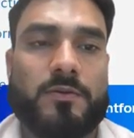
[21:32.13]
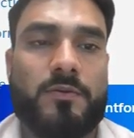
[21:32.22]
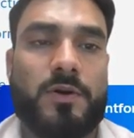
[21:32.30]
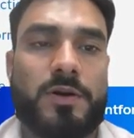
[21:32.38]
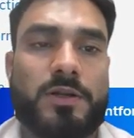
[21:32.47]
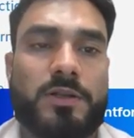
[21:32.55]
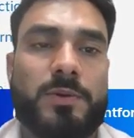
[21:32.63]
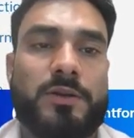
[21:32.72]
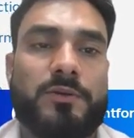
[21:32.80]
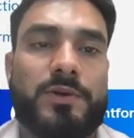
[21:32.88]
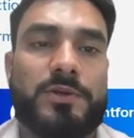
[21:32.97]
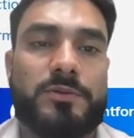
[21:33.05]
What are the
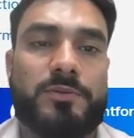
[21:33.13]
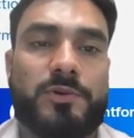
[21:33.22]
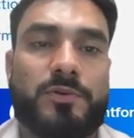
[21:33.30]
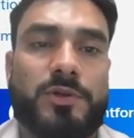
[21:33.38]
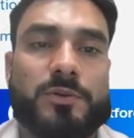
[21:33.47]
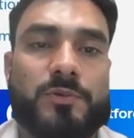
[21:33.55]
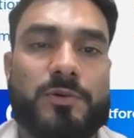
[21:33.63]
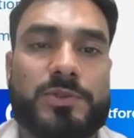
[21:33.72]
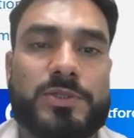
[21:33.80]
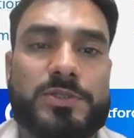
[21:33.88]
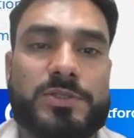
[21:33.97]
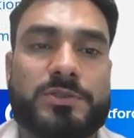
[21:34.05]
benefits of using
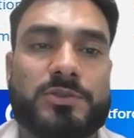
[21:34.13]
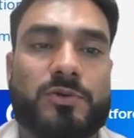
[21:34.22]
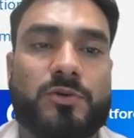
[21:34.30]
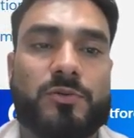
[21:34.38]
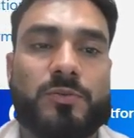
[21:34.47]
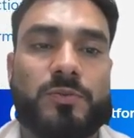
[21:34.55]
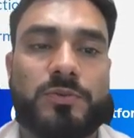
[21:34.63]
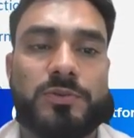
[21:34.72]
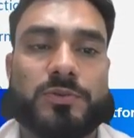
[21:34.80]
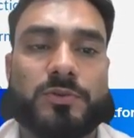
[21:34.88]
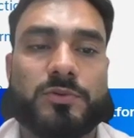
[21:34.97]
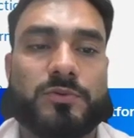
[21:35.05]
permission sets group?
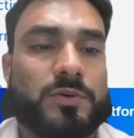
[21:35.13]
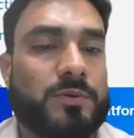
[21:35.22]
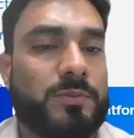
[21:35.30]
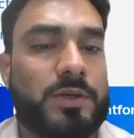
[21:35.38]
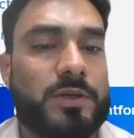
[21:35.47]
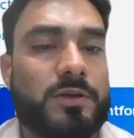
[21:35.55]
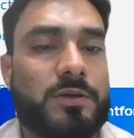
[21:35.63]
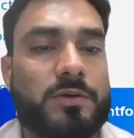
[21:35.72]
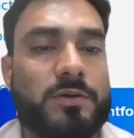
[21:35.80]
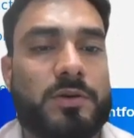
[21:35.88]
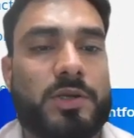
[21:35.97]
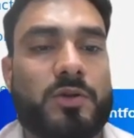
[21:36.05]
So from here
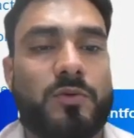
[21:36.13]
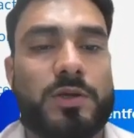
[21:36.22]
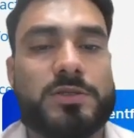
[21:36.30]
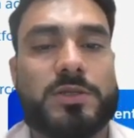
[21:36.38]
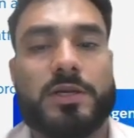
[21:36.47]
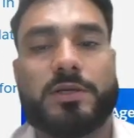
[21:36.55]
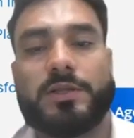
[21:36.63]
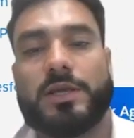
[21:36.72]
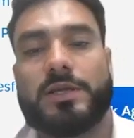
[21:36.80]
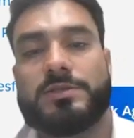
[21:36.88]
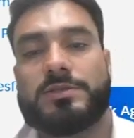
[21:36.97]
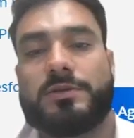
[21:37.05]
you can select the
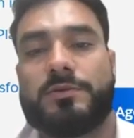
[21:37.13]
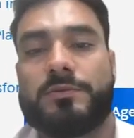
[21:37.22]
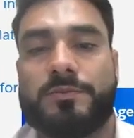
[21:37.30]
answer.